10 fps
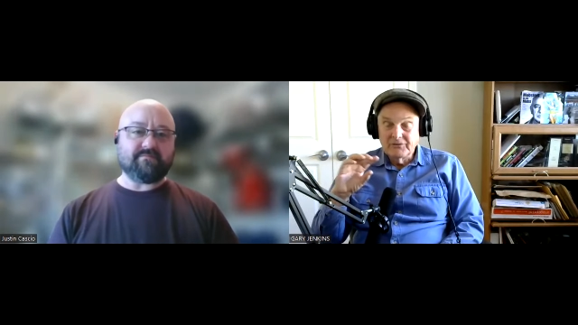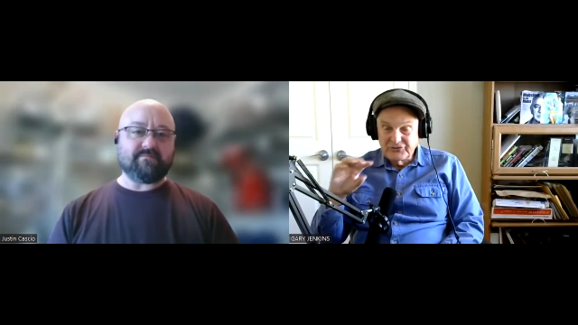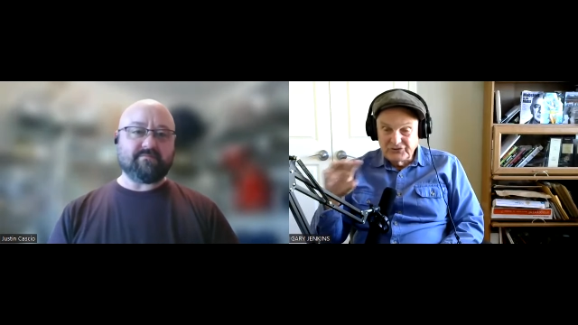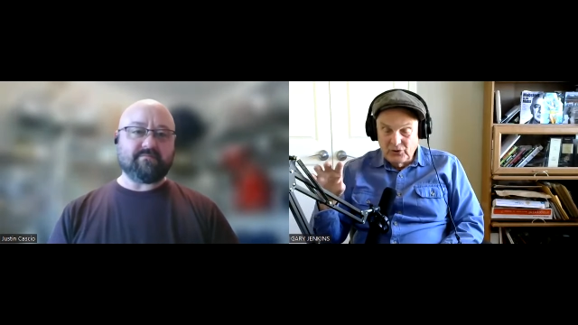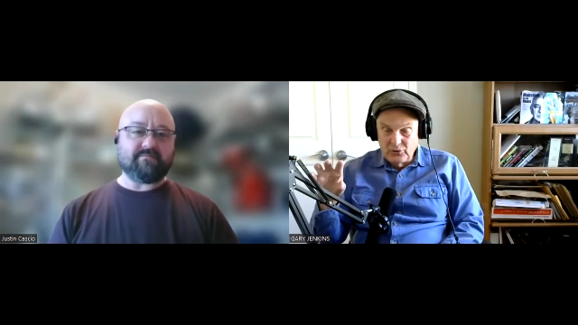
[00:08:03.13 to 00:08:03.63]

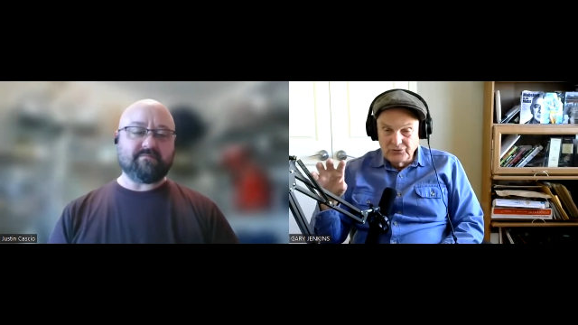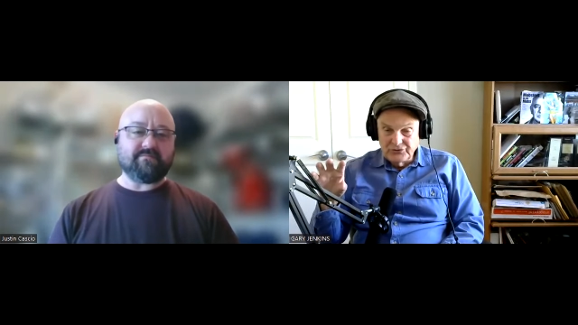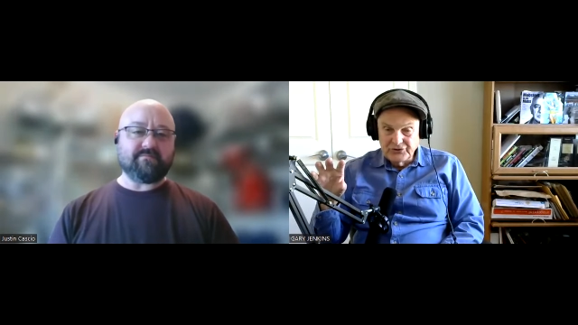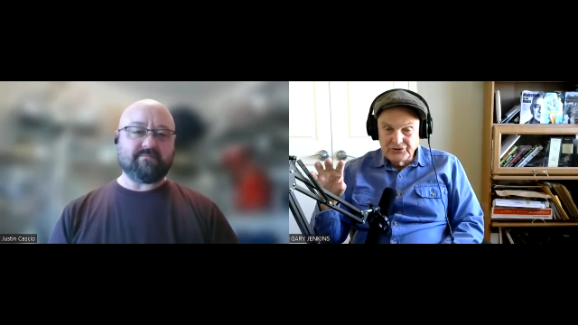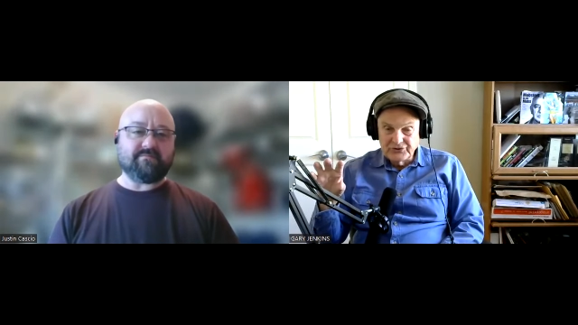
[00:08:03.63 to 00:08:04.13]

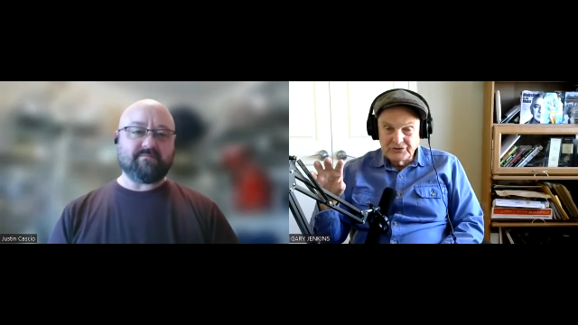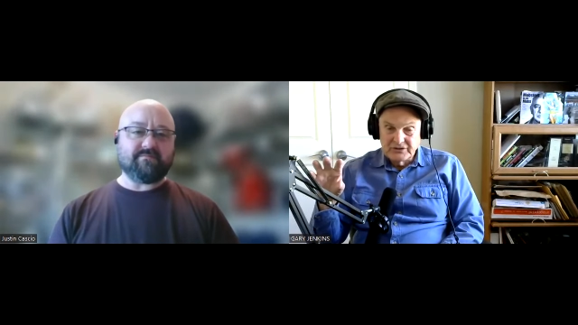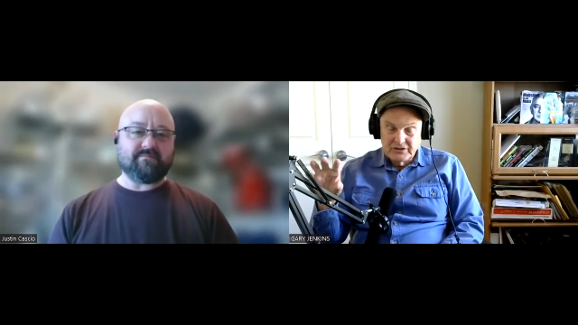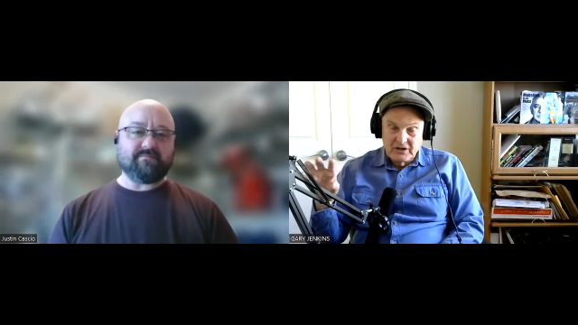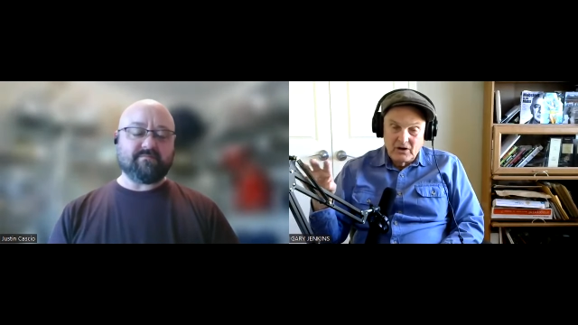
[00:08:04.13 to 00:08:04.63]
Speaker 1: soldiers
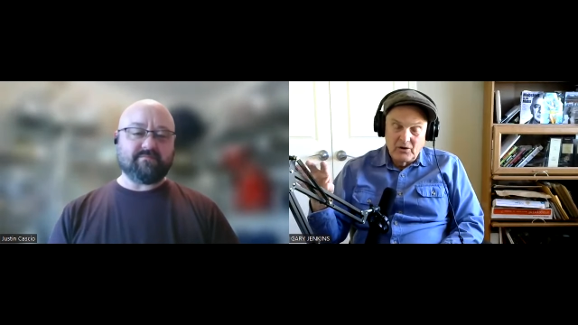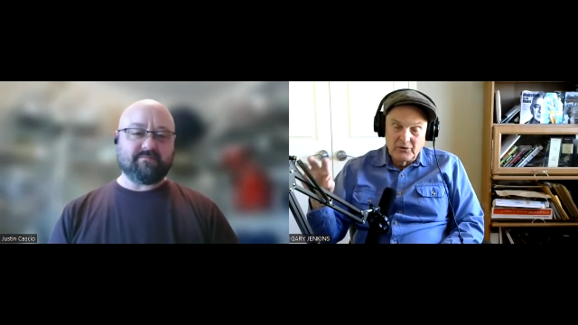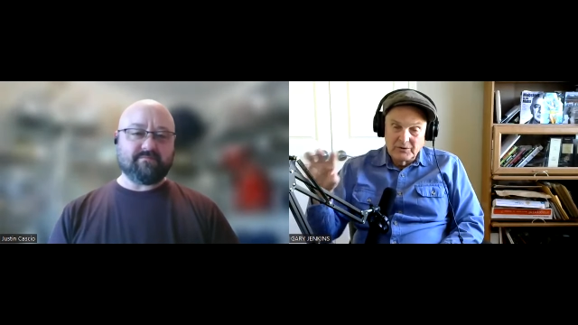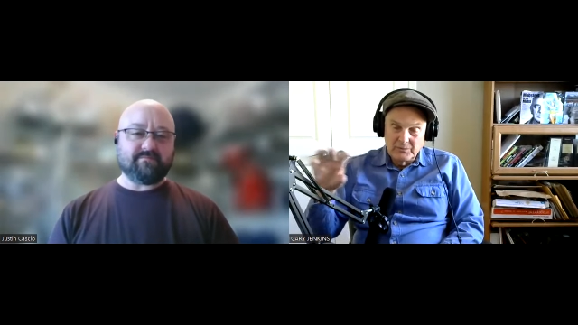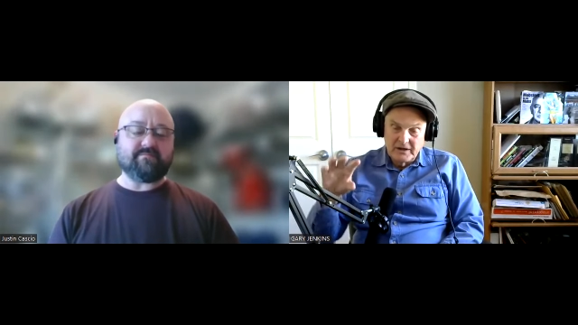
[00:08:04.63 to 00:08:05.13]
all
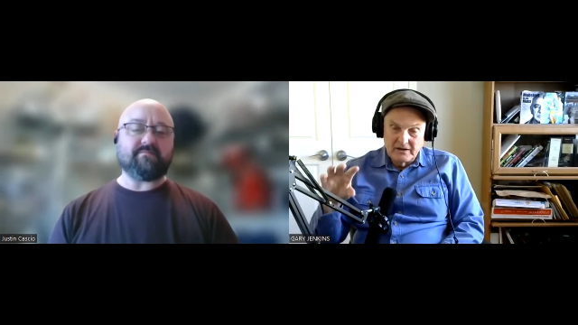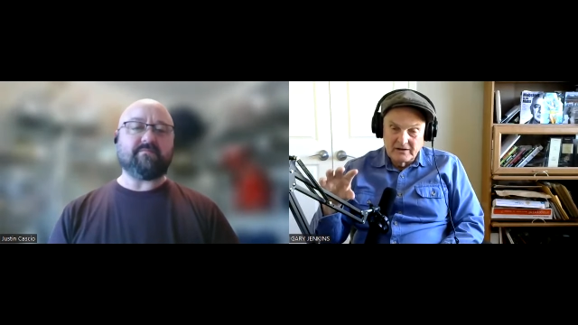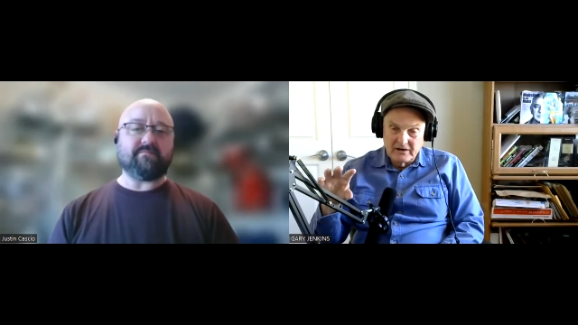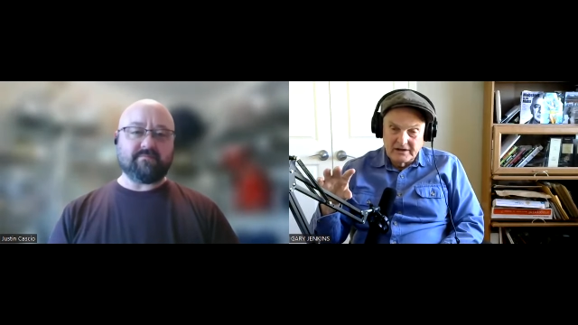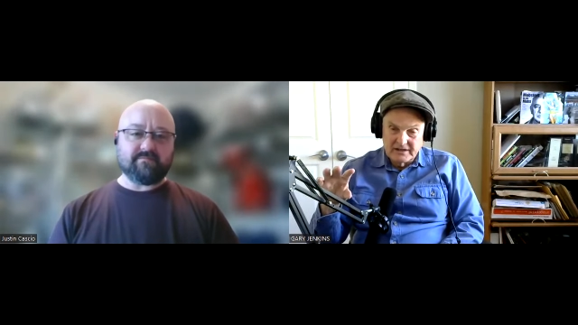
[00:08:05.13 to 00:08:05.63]
dependent
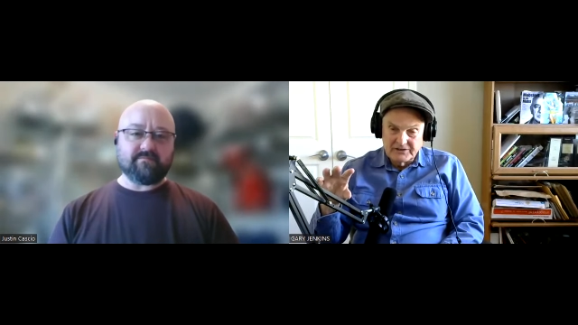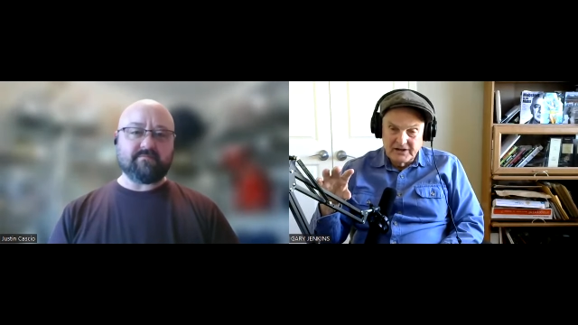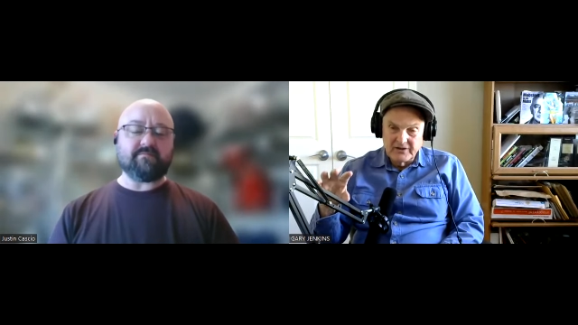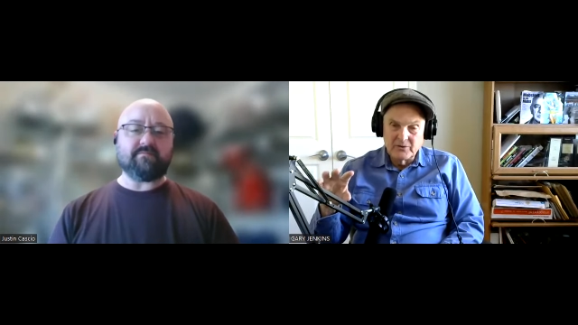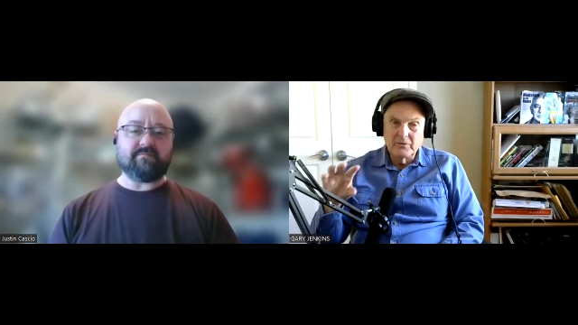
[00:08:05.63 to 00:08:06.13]
on each other,